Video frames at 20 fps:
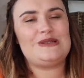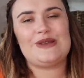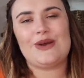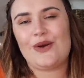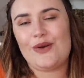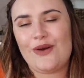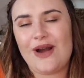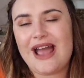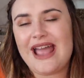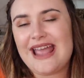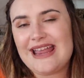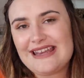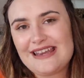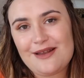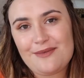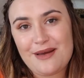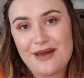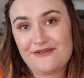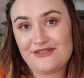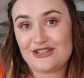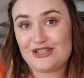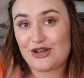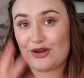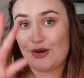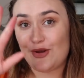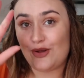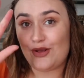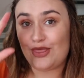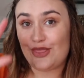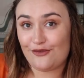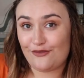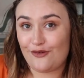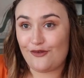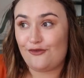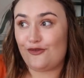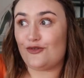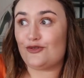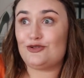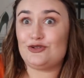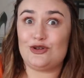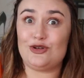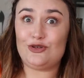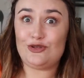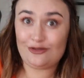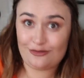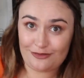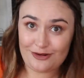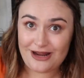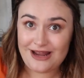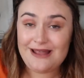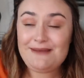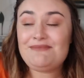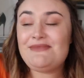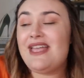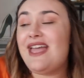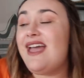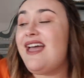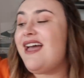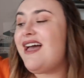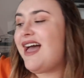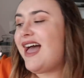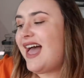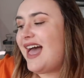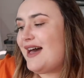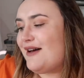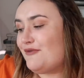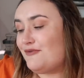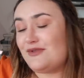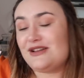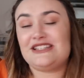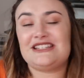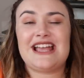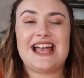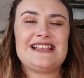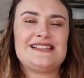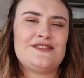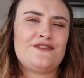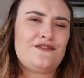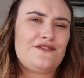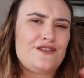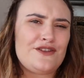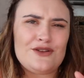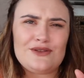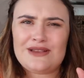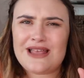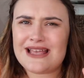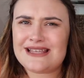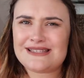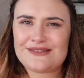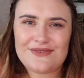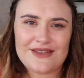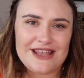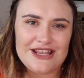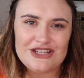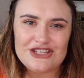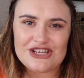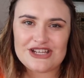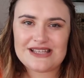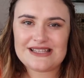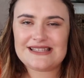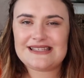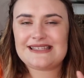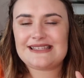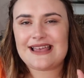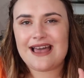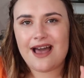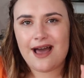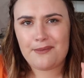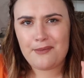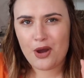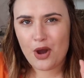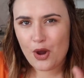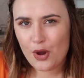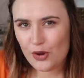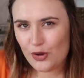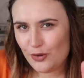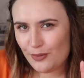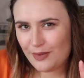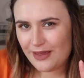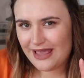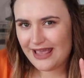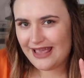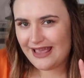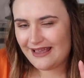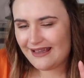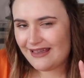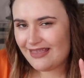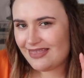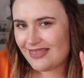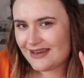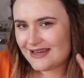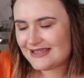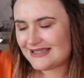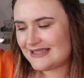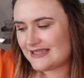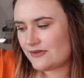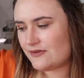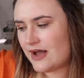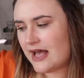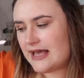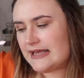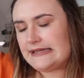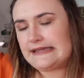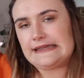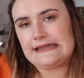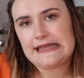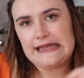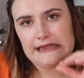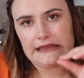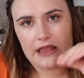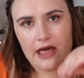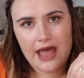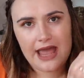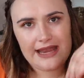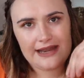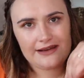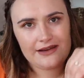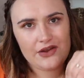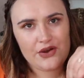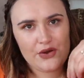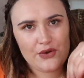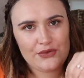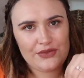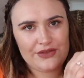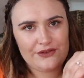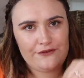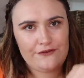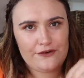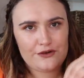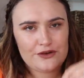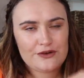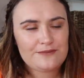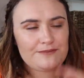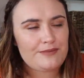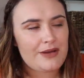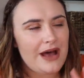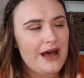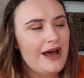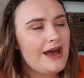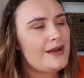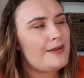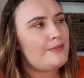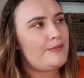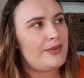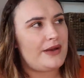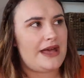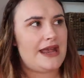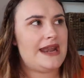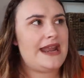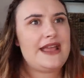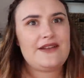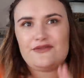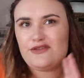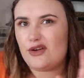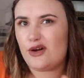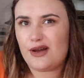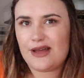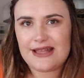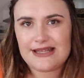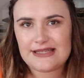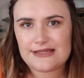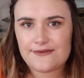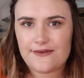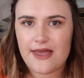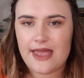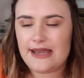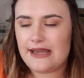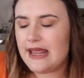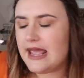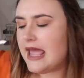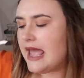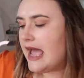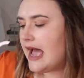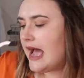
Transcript: So I ended up having to go the 4423, uh, which has a few less features. I'm hoping that it still has the light on the foot part, but if not, it's fine.